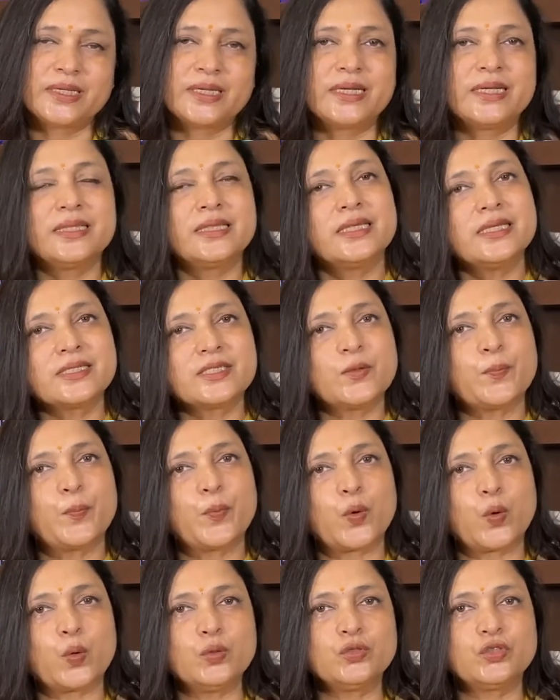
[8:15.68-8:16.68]
In this
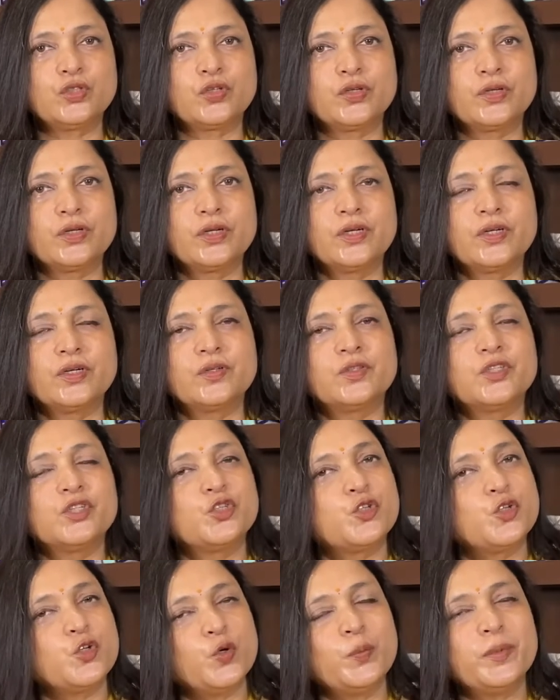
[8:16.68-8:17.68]
approach, the
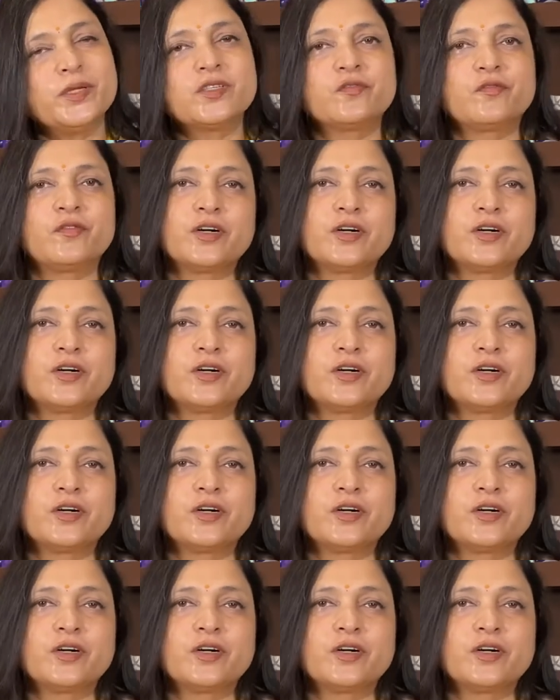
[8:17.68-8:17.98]
tube is